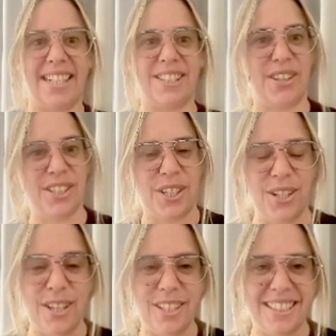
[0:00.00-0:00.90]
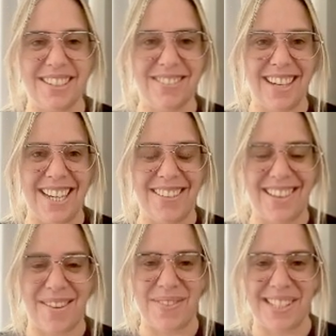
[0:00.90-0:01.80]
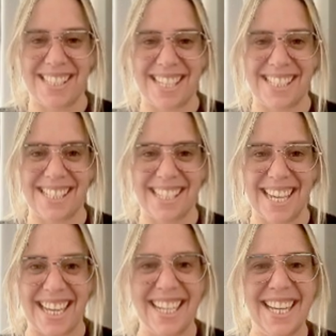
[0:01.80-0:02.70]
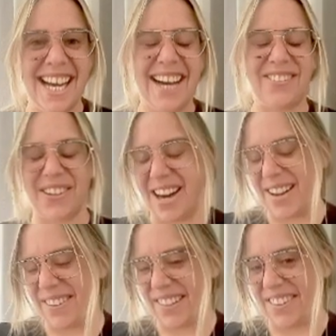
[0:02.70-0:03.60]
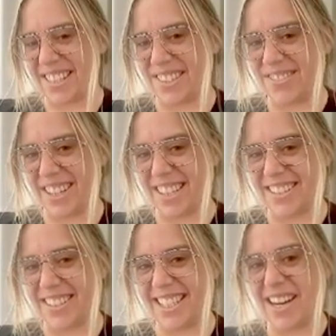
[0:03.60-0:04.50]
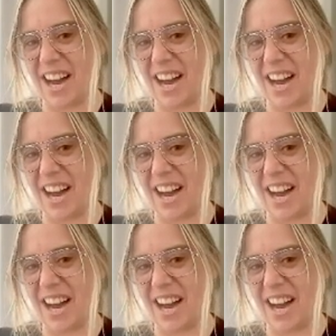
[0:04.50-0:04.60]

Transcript: so the too long didn't read of that big section there for IPFS and Filecoin.